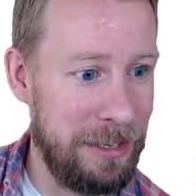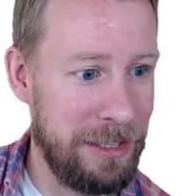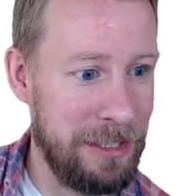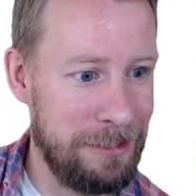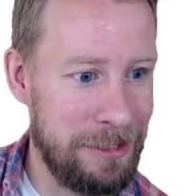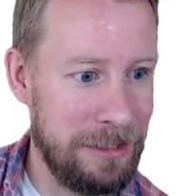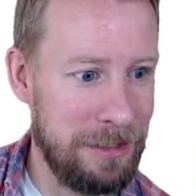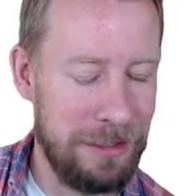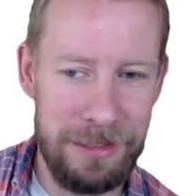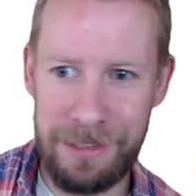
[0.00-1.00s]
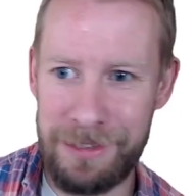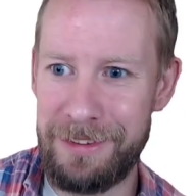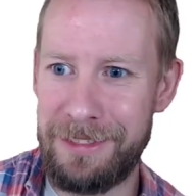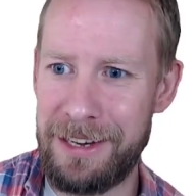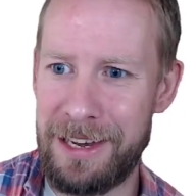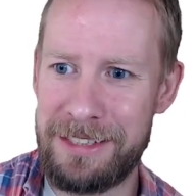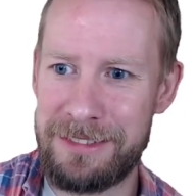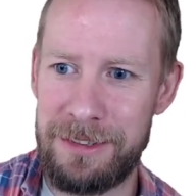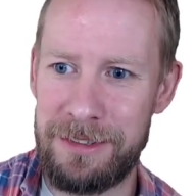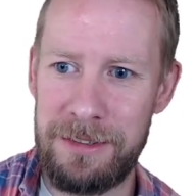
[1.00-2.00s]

I used the lesser